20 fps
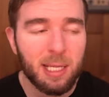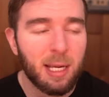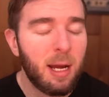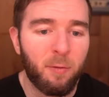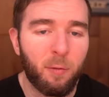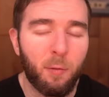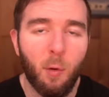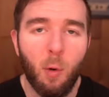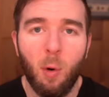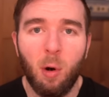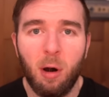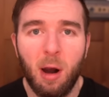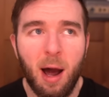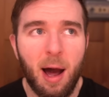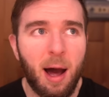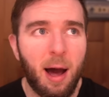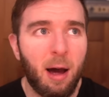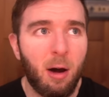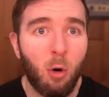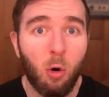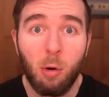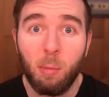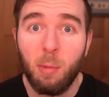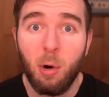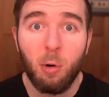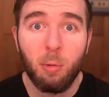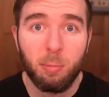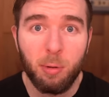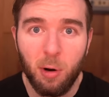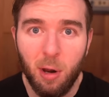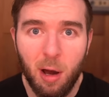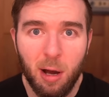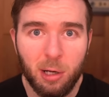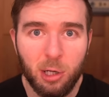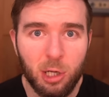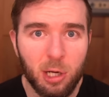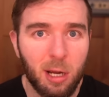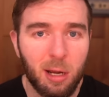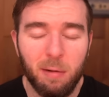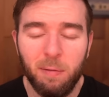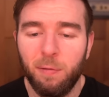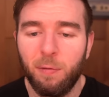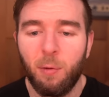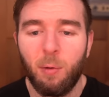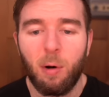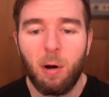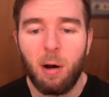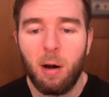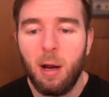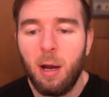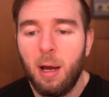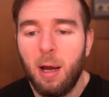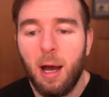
for uh, hormone production, for